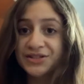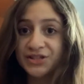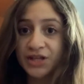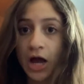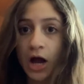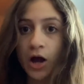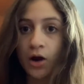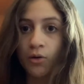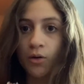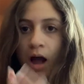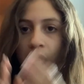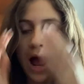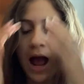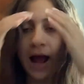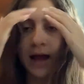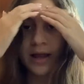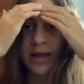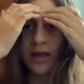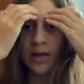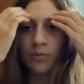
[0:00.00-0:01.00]
so
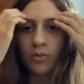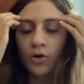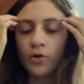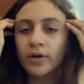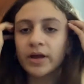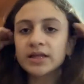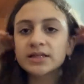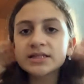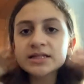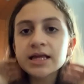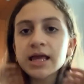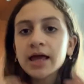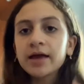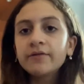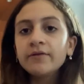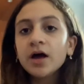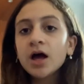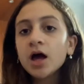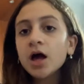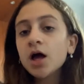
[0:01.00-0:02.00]
I am going to
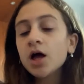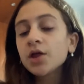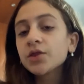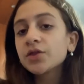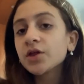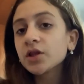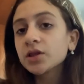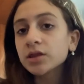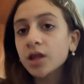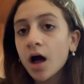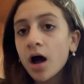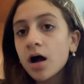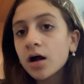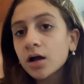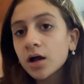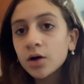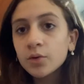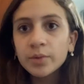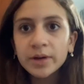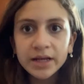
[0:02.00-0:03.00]
give the
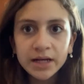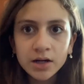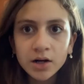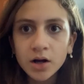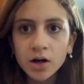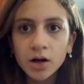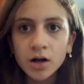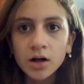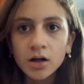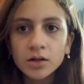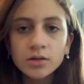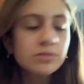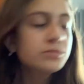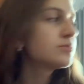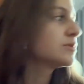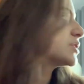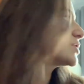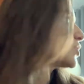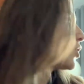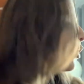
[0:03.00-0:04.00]
long awaited haul.
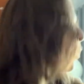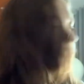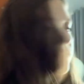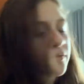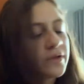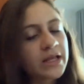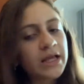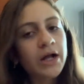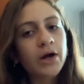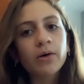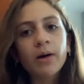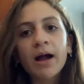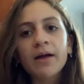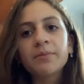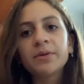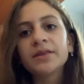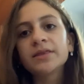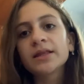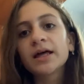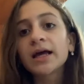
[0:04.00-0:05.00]
This whole video I've
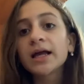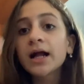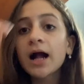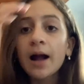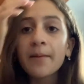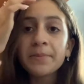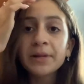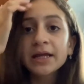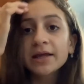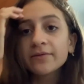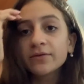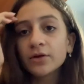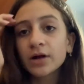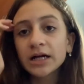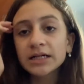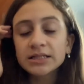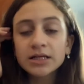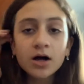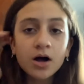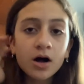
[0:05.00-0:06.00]
been like, I'm gonna give you
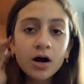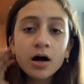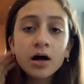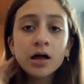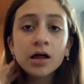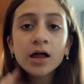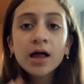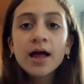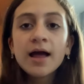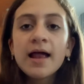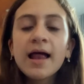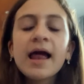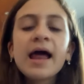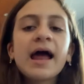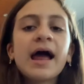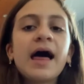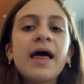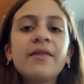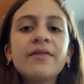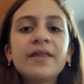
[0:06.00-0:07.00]
guys a haul,
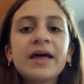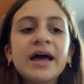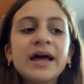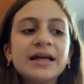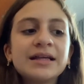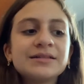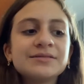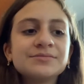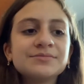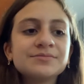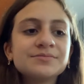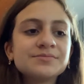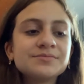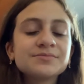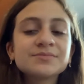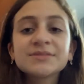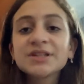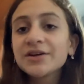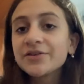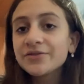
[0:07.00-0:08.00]
and then
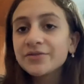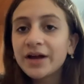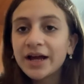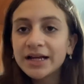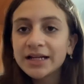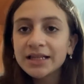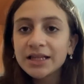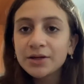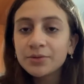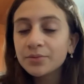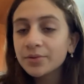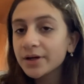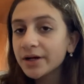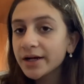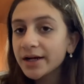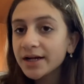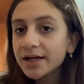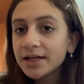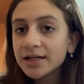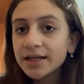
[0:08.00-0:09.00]
finally
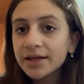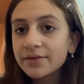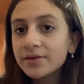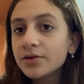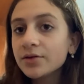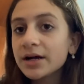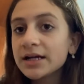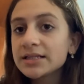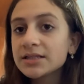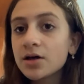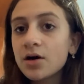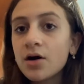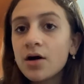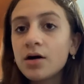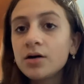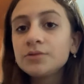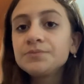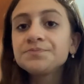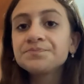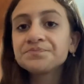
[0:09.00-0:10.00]
we're giving you guys a
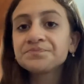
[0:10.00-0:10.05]
haul.